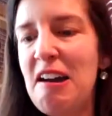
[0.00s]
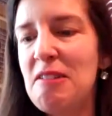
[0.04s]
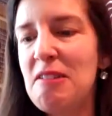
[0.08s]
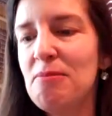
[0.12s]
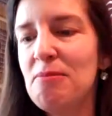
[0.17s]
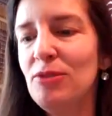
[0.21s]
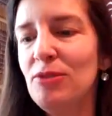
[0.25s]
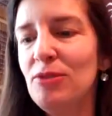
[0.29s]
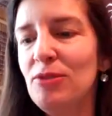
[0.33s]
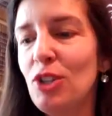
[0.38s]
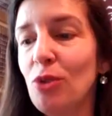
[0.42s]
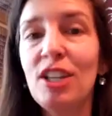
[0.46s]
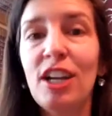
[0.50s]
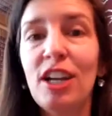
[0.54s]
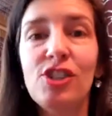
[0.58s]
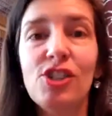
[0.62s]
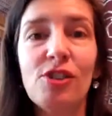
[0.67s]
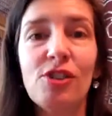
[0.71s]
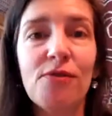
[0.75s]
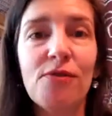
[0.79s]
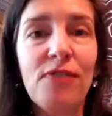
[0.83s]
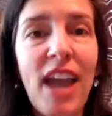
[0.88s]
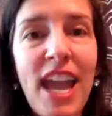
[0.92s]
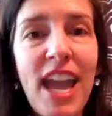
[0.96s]
Don't touch
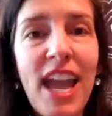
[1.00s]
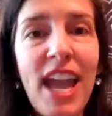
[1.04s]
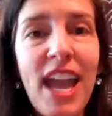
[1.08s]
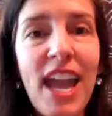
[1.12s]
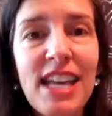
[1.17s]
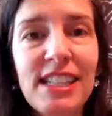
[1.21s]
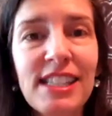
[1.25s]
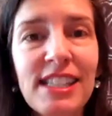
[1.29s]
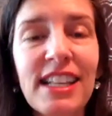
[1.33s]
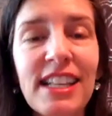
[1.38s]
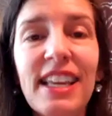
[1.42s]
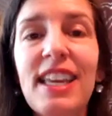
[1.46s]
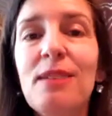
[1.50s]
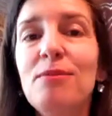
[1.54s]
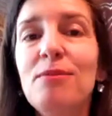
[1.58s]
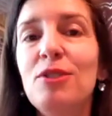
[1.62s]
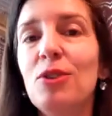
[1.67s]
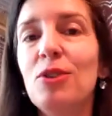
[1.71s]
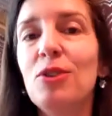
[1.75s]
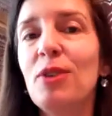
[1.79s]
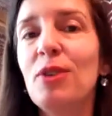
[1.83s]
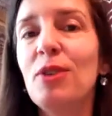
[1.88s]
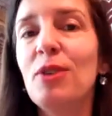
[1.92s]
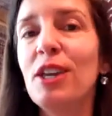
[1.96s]
your face, keep
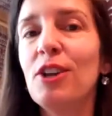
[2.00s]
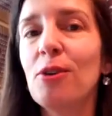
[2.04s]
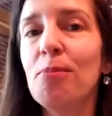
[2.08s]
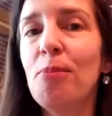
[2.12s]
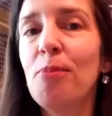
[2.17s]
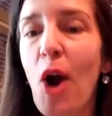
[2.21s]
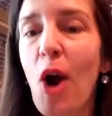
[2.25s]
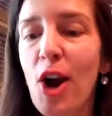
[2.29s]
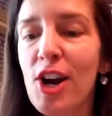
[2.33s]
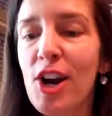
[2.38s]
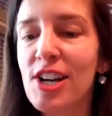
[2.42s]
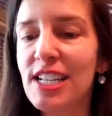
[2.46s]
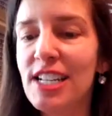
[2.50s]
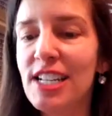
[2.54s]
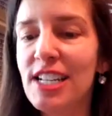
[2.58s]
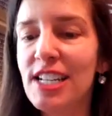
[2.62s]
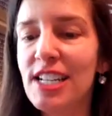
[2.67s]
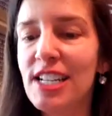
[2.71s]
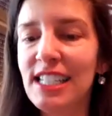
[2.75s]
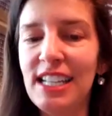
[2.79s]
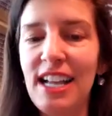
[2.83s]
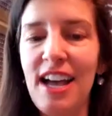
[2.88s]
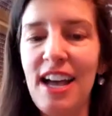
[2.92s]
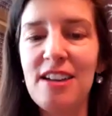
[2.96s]
doing your part,
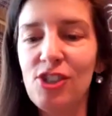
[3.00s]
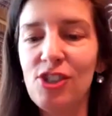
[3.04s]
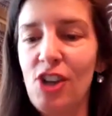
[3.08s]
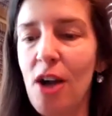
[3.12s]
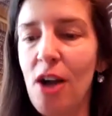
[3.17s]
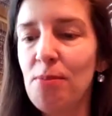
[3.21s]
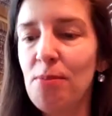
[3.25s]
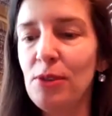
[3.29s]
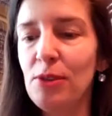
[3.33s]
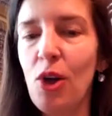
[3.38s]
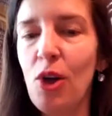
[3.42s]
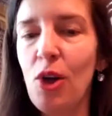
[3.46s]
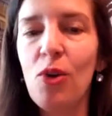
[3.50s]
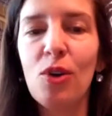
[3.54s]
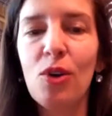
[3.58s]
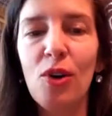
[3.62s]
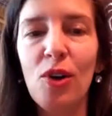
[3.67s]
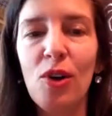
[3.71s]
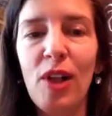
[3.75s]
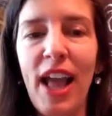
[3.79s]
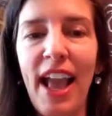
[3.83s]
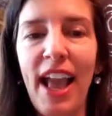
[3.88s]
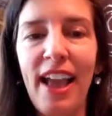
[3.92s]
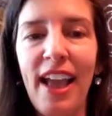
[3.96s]
shop
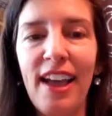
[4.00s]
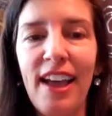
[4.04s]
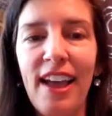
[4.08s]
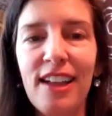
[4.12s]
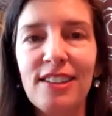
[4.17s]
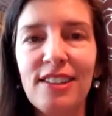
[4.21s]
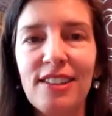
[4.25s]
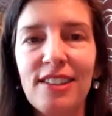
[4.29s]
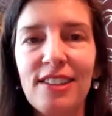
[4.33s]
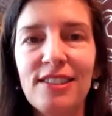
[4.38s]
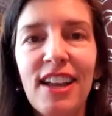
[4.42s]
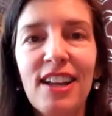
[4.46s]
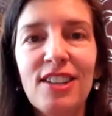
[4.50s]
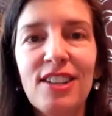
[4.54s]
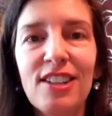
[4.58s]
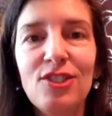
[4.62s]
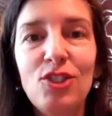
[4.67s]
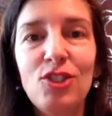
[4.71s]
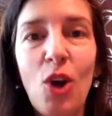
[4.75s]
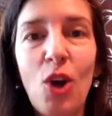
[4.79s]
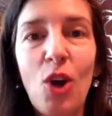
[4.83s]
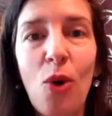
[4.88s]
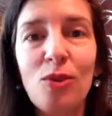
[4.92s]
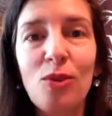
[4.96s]
local, and
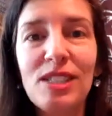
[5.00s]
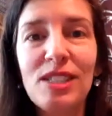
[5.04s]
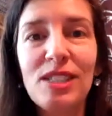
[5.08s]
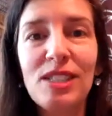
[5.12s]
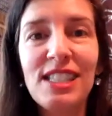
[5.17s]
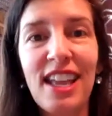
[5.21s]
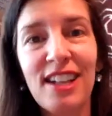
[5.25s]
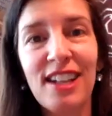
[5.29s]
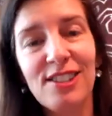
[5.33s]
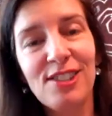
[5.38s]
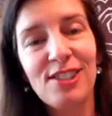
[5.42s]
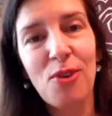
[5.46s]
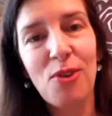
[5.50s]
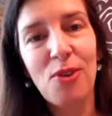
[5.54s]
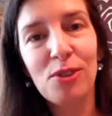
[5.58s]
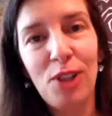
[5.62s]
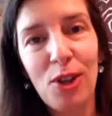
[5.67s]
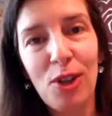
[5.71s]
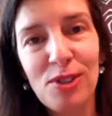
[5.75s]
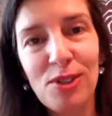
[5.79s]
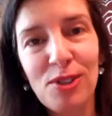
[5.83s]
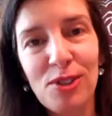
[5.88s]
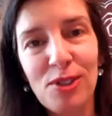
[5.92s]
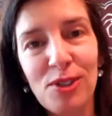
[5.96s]
don't stand so
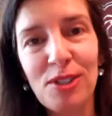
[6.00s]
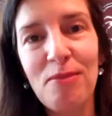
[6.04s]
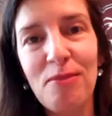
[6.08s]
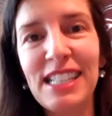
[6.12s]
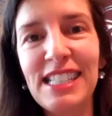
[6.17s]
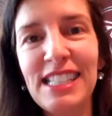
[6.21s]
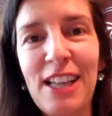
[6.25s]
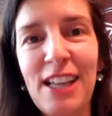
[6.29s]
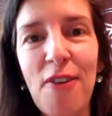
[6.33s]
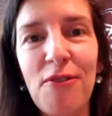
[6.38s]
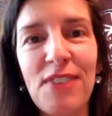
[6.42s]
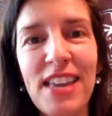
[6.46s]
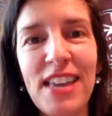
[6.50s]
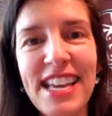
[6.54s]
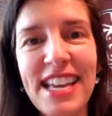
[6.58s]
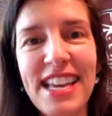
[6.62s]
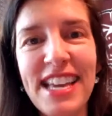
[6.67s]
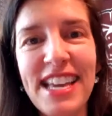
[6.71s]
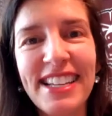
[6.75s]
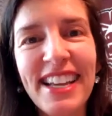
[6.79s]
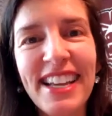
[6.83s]
close to my selfie.